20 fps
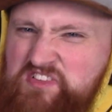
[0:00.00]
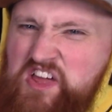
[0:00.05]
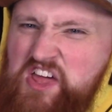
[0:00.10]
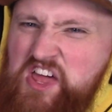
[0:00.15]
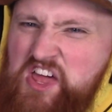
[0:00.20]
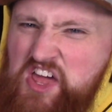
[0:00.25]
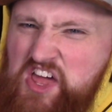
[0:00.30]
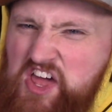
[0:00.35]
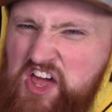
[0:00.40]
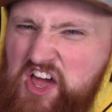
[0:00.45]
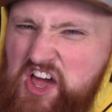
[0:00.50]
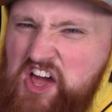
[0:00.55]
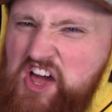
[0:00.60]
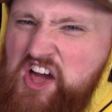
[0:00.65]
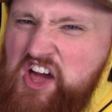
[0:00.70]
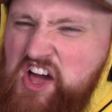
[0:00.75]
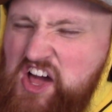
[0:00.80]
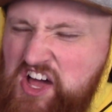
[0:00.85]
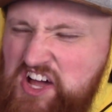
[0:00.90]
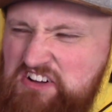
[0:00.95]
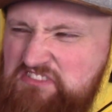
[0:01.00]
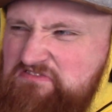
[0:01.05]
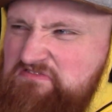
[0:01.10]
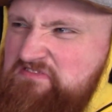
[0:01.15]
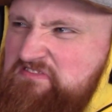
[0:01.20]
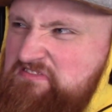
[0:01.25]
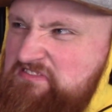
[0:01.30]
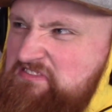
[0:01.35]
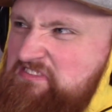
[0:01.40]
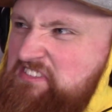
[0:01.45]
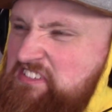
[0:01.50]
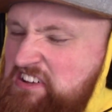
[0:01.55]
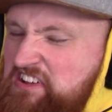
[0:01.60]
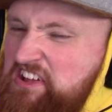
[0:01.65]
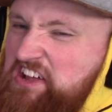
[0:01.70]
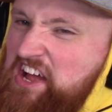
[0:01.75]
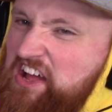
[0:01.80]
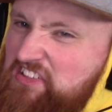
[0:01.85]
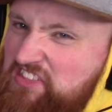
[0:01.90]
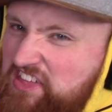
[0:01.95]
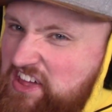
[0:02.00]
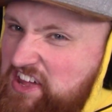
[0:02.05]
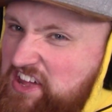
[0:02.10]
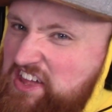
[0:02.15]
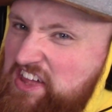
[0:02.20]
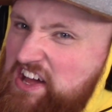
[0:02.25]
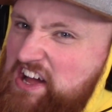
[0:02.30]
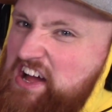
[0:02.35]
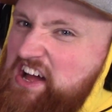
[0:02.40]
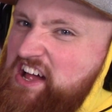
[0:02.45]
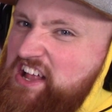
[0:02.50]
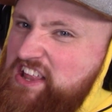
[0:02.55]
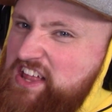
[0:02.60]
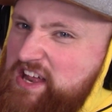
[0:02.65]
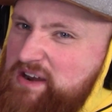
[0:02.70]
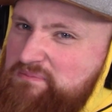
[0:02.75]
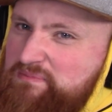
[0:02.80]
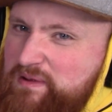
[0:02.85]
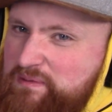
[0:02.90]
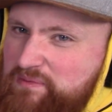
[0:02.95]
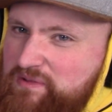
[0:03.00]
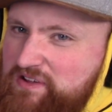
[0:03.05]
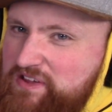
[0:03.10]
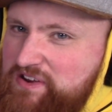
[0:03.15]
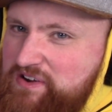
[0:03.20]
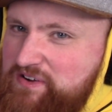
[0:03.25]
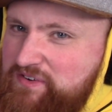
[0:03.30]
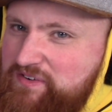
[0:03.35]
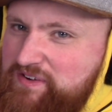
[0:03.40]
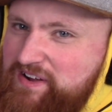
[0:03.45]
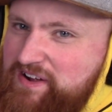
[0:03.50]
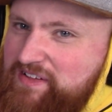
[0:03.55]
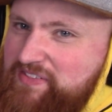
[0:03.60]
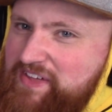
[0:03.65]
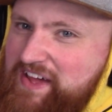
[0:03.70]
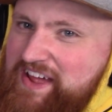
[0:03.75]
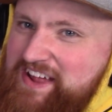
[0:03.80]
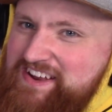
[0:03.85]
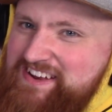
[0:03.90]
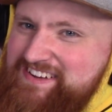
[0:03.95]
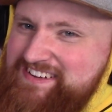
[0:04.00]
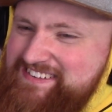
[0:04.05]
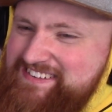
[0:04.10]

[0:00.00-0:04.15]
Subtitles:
He said yes, guys! I think a lot of people can agree on that.